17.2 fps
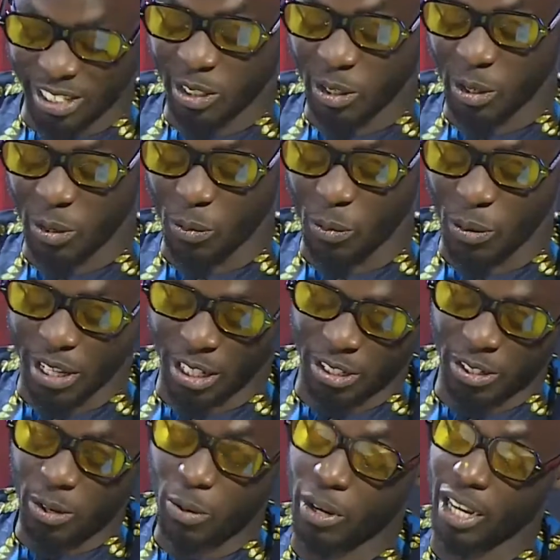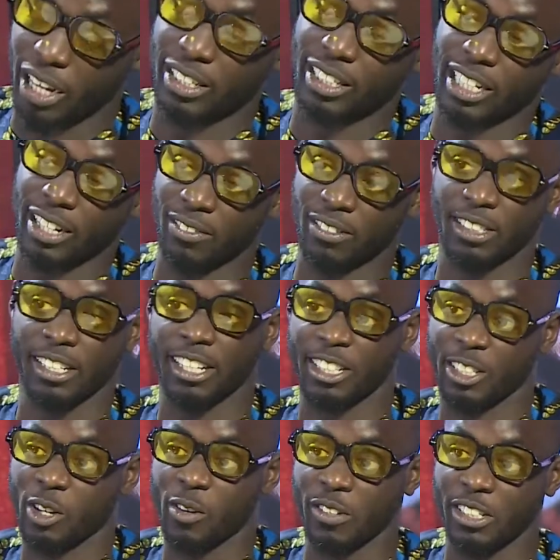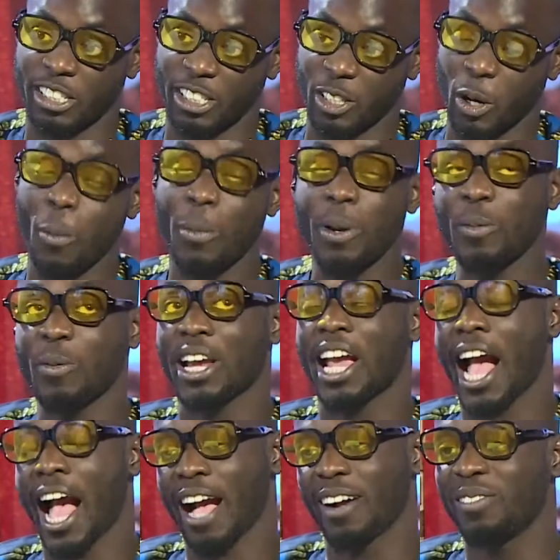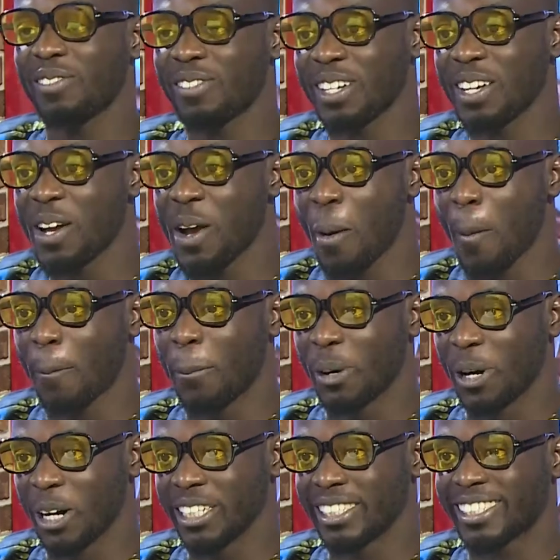so we actually haven't started the conversation. I mean, we have, but